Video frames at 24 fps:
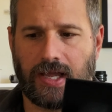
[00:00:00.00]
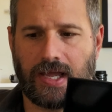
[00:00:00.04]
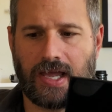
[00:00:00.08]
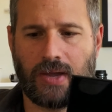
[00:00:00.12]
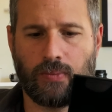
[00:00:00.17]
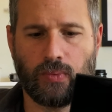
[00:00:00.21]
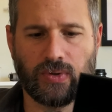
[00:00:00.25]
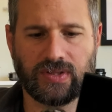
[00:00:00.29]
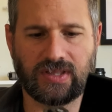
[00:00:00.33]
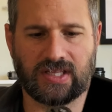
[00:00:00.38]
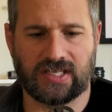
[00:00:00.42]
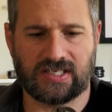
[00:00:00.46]

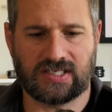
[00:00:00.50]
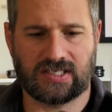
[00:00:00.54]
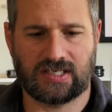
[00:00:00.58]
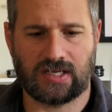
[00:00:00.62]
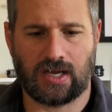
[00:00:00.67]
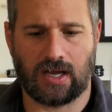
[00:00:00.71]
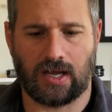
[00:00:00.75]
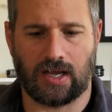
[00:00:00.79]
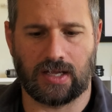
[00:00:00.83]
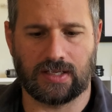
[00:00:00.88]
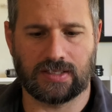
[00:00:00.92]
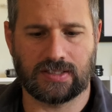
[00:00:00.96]
And what this
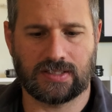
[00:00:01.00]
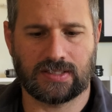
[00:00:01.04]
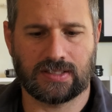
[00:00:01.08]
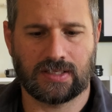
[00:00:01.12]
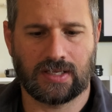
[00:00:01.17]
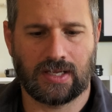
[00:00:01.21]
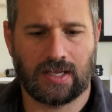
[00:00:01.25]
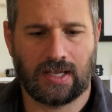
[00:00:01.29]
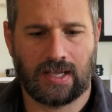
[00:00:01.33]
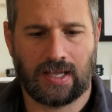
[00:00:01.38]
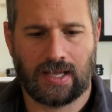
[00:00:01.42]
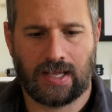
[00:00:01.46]
does
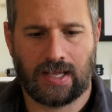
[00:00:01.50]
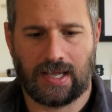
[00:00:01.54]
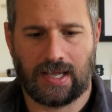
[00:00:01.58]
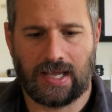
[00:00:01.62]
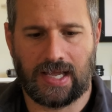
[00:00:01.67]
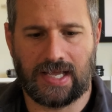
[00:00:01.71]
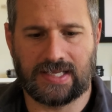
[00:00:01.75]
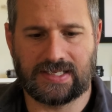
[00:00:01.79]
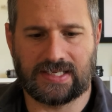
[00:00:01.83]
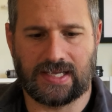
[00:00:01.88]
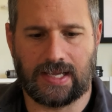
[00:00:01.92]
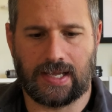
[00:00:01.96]

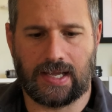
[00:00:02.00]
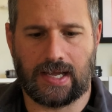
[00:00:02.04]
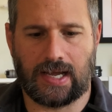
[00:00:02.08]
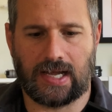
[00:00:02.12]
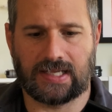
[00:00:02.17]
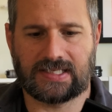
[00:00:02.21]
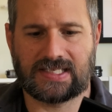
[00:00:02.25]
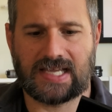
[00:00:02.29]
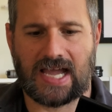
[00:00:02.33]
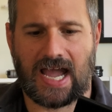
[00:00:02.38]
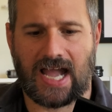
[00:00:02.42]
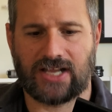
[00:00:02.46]
is it
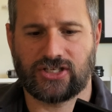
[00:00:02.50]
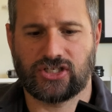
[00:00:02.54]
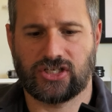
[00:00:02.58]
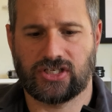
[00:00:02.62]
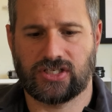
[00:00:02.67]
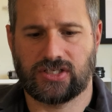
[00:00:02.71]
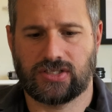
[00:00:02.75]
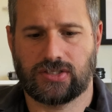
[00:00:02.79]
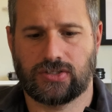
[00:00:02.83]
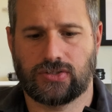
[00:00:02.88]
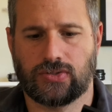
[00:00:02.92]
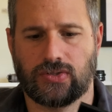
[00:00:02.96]

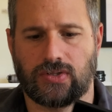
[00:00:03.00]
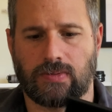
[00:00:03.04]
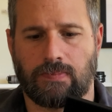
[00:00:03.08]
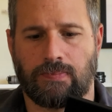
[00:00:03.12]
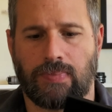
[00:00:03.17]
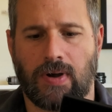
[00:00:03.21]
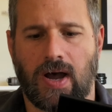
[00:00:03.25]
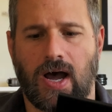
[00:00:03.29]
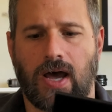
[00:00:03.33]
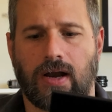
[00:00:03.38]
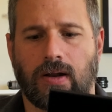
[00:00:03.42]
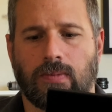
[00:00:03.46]
attaches to the
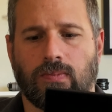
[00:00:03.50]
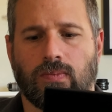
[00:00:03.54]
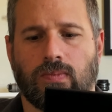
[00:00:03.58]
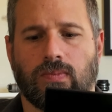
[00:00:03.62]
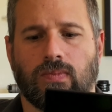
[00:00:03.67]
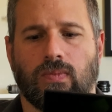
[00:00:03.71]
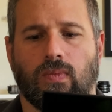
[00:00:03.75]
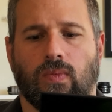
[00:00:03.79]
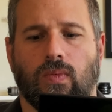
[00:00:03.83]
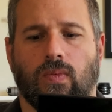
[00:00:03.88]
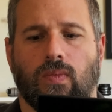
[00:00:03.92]
bottom